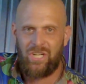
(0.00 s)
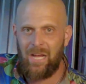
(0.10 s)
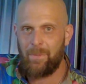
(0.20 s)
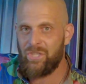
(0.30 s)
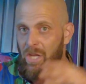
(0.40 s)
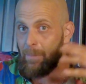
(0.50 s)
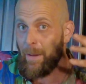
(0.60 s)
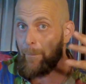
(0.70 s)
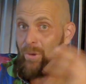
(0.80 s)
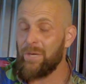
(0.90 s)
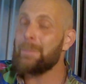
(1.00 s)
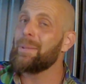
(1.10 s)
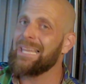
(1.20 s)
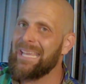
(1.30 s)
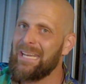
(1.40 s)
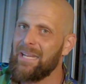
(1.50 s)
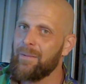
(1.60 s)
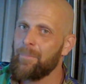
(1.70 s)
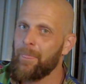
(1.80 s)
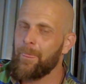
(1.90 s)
job. It's all about pre-planning,